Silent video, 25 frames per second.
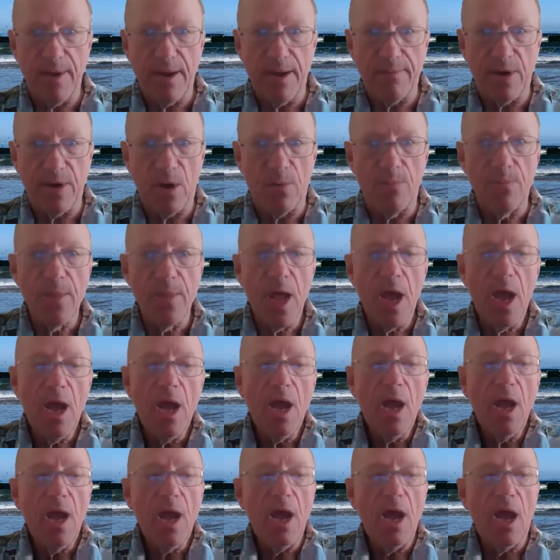memo.
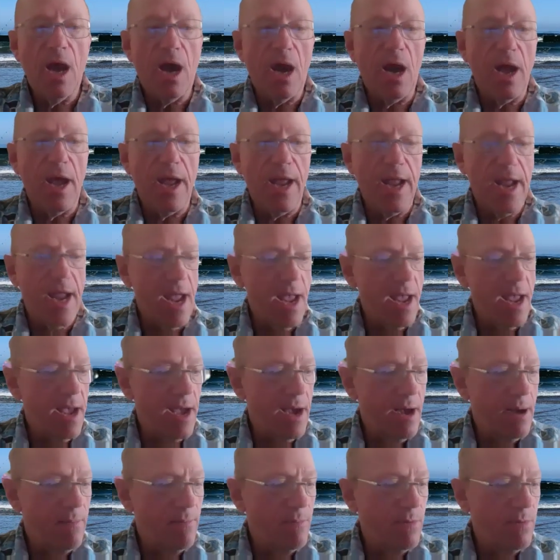I
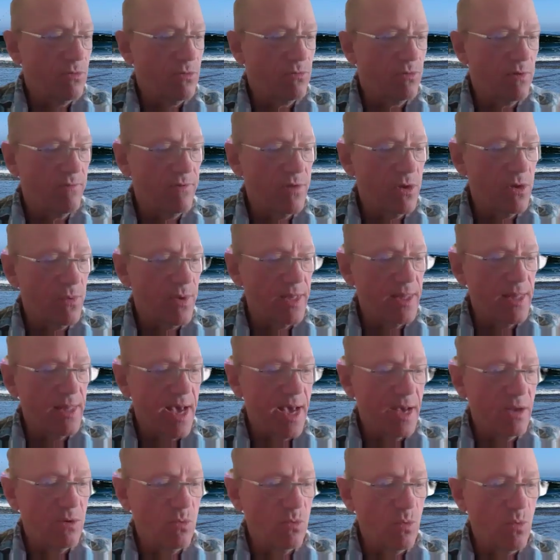am reviewing
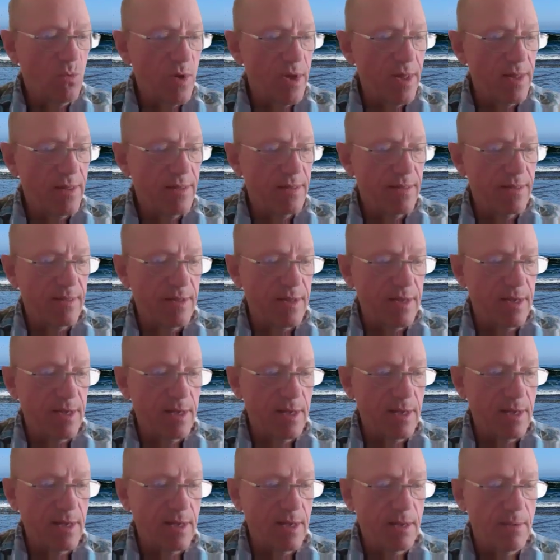that with
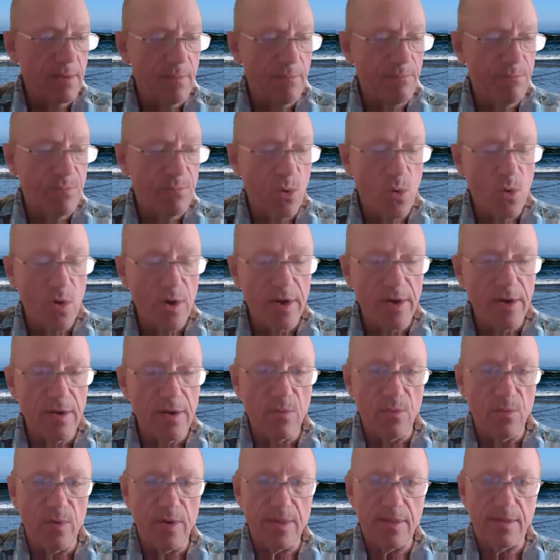the board,
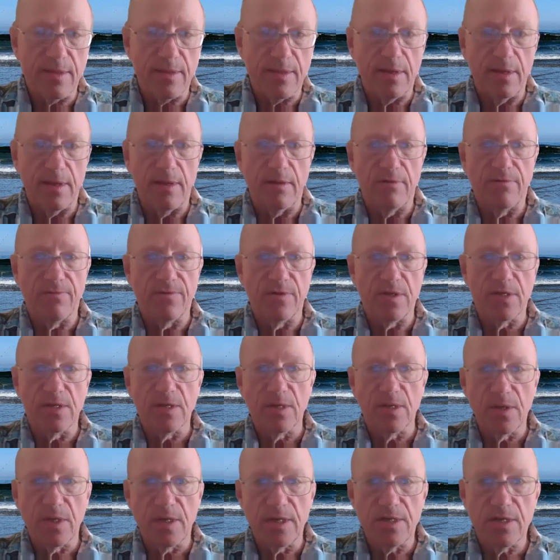with the
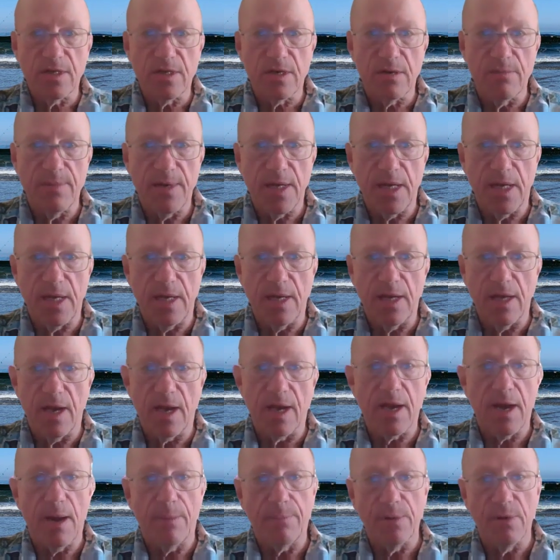facilities committee. A
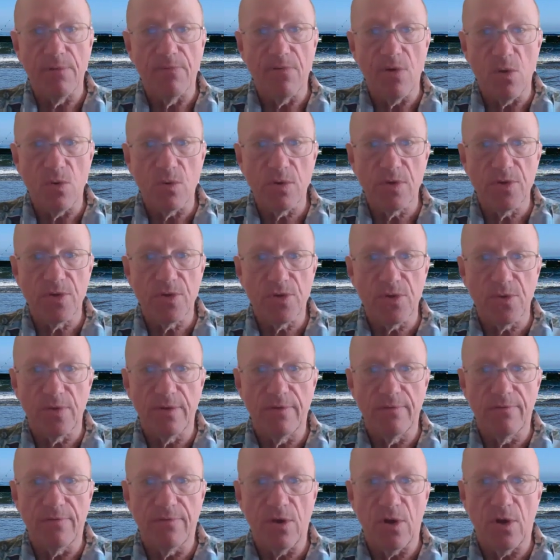couple of owners are
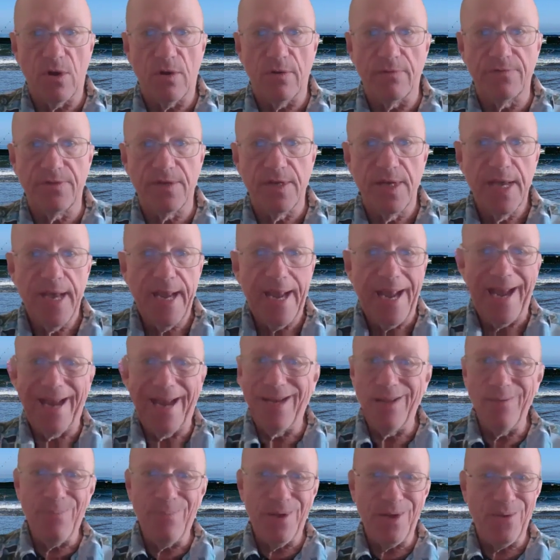involved.
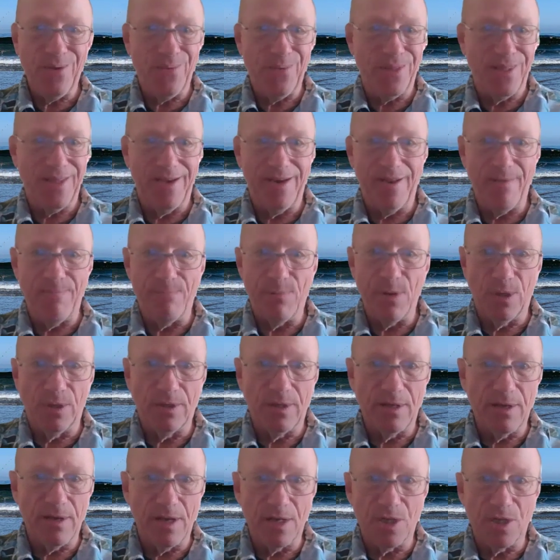Anybody with any
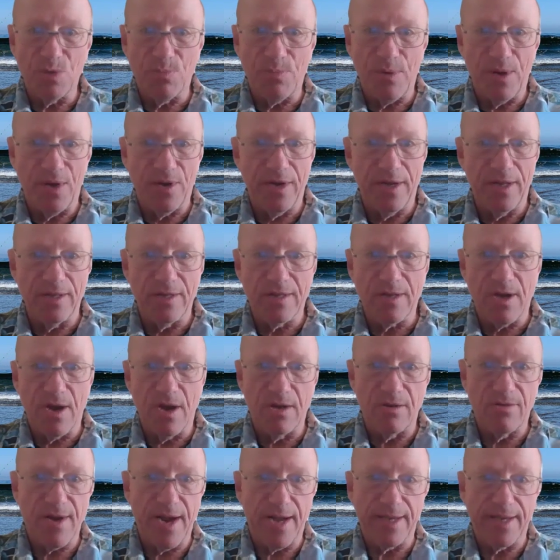building experience,
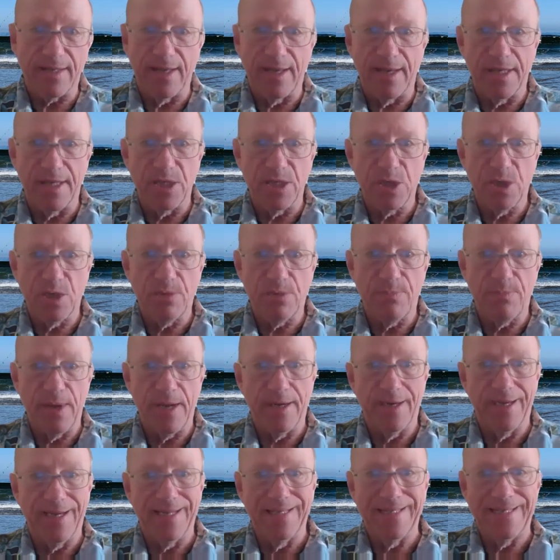contracting
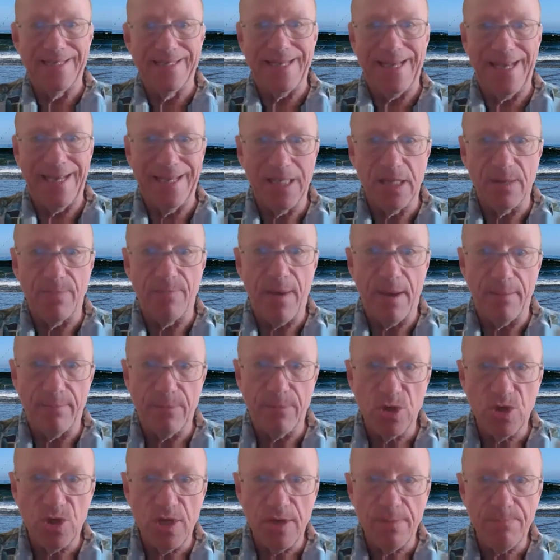experience in the
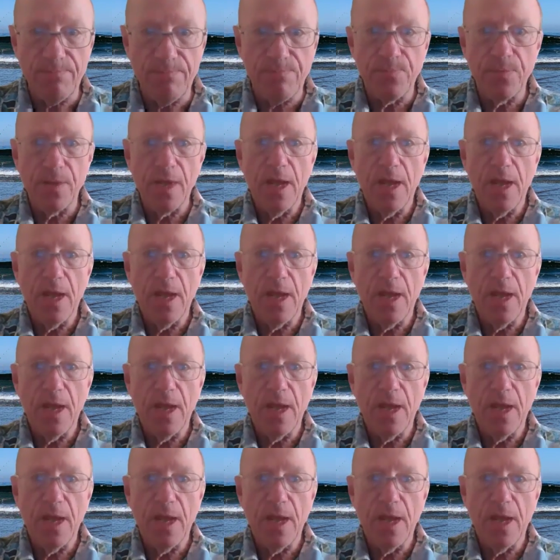membership,